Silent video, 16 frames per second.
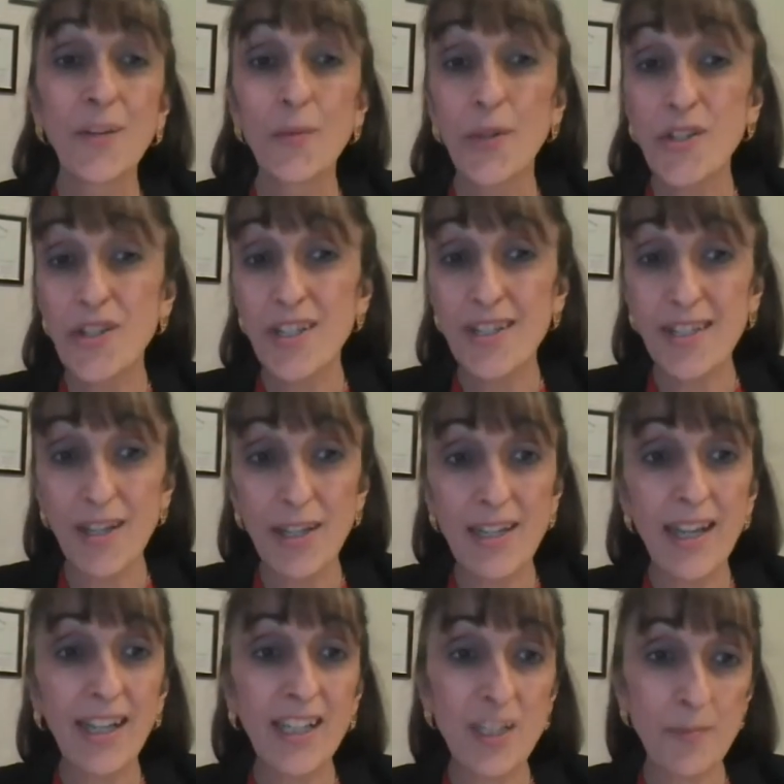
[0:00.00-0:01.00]
which is
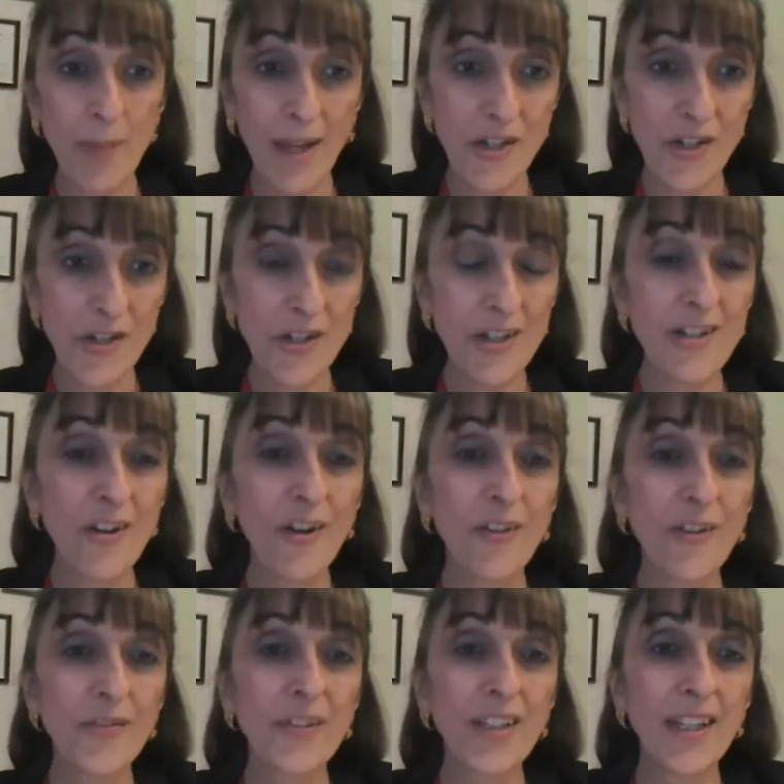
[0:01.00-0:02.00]
an expansion
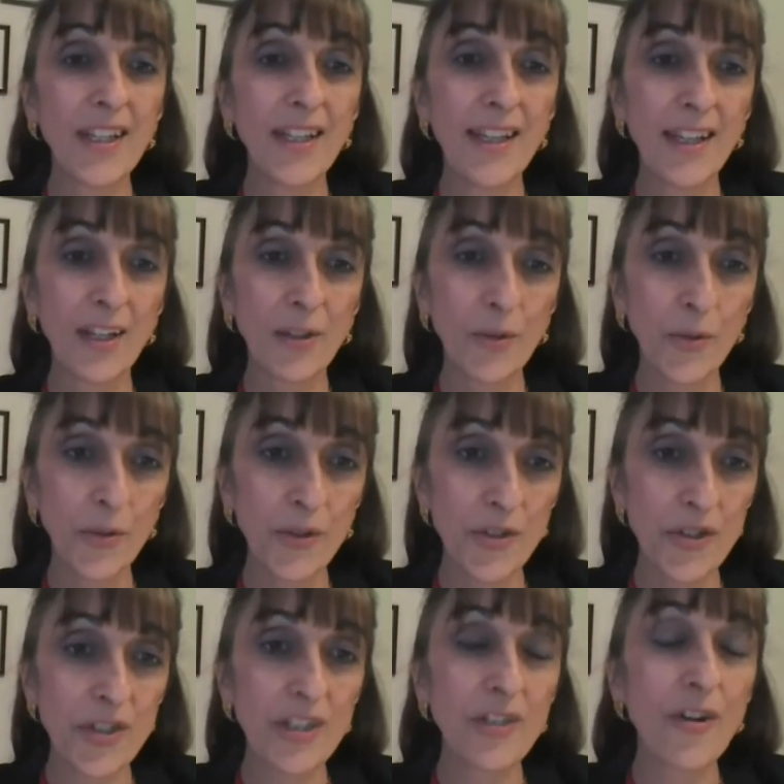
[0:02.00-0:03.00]
of the
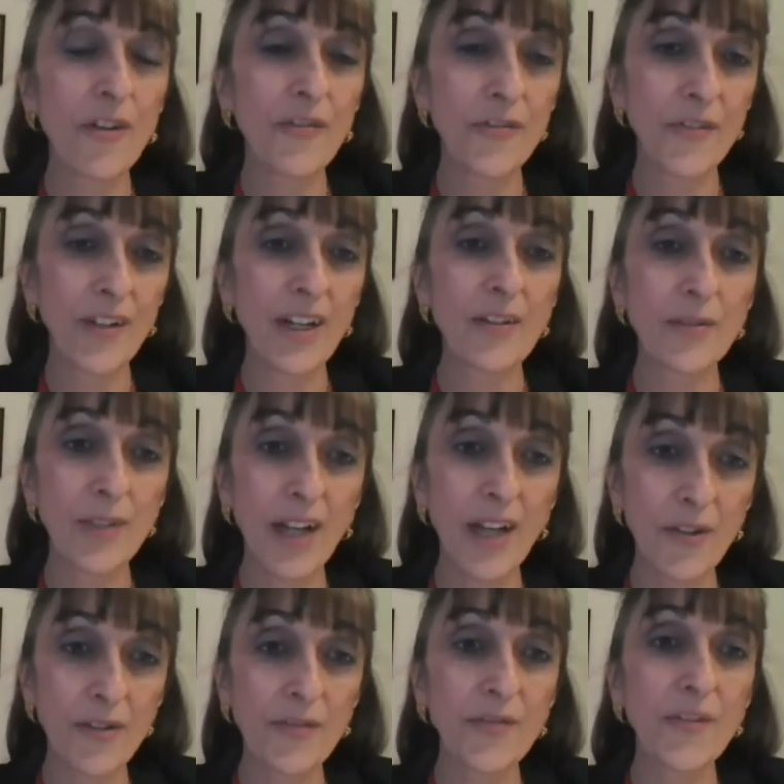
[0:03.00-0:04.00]
inclusion of a
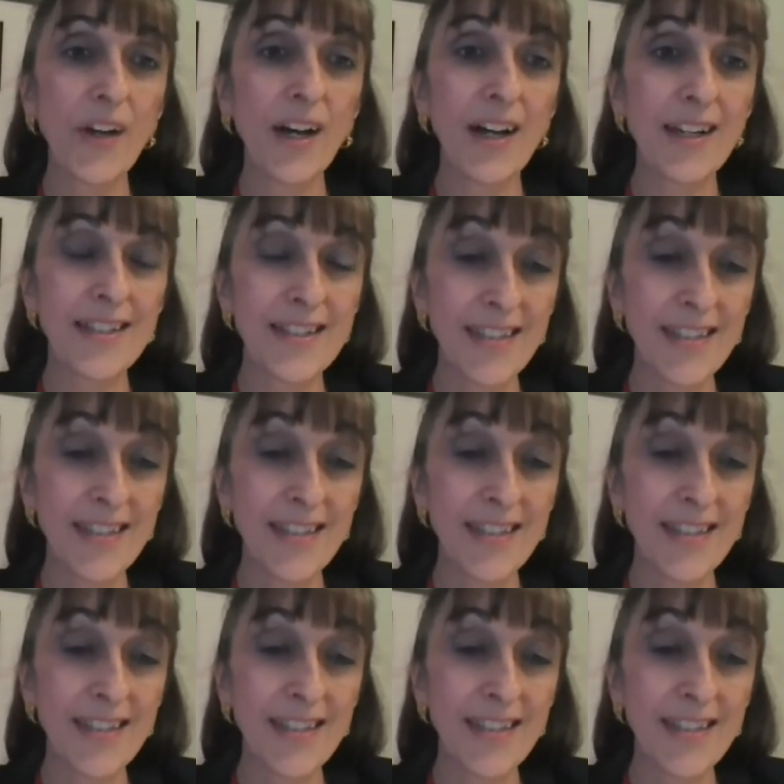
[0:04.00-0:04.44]
lot of uh,